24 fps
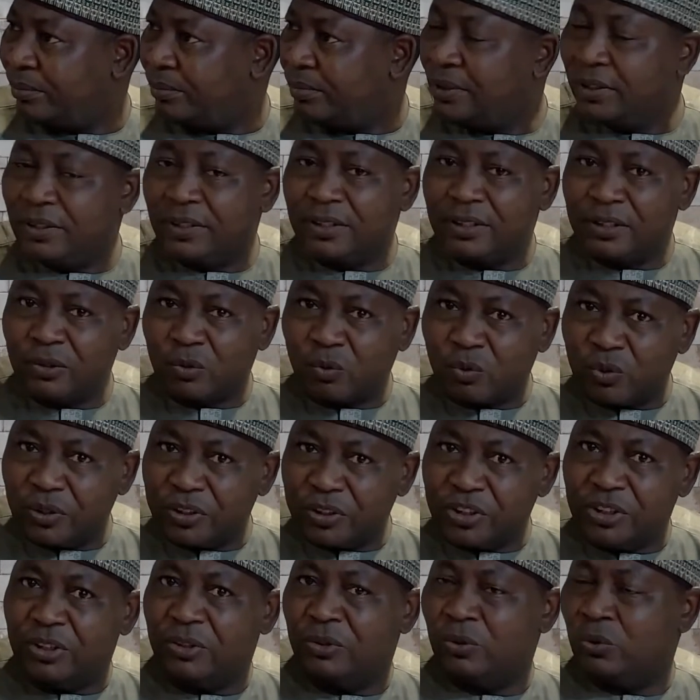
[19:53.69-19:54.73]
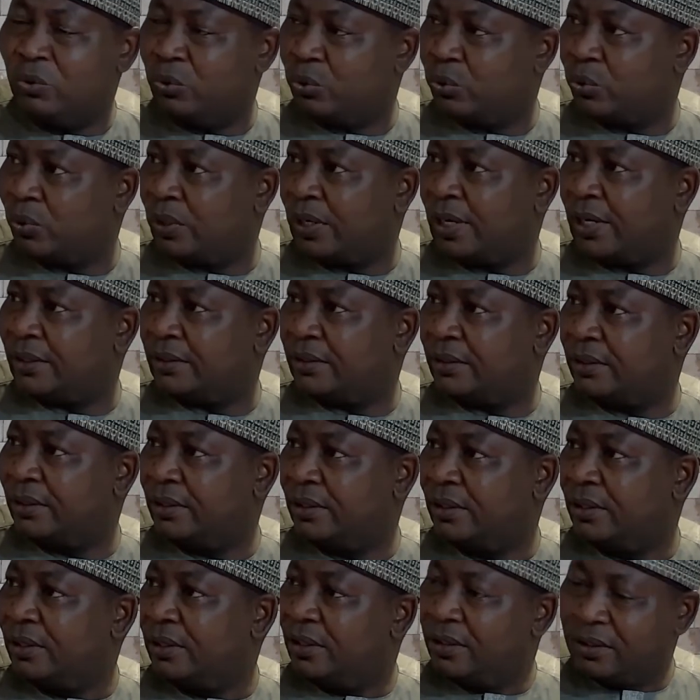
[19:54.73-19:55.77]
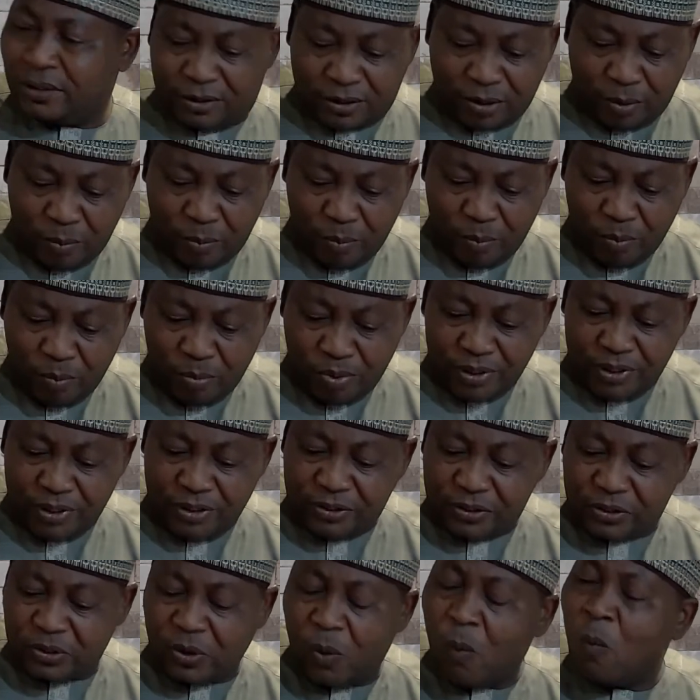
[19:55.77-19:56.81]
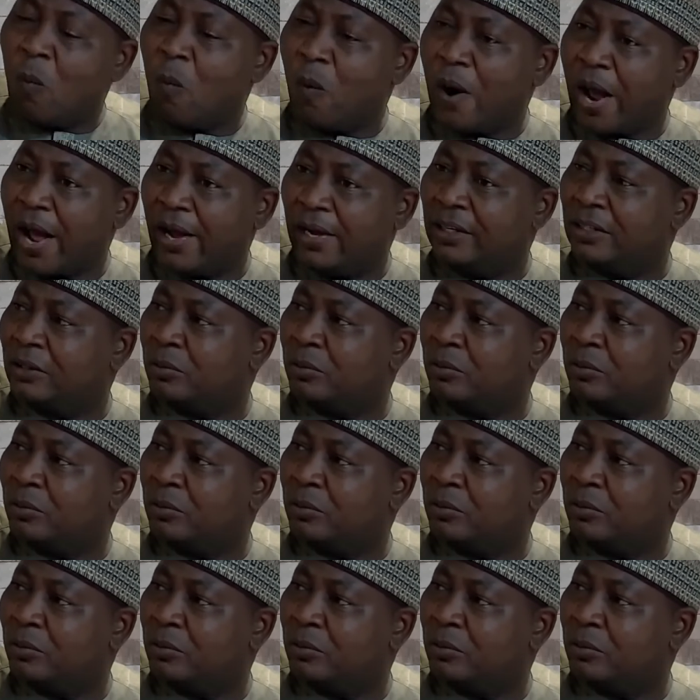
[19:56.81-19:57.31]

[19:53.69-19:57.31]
This is the question you should ask. somebody somewhere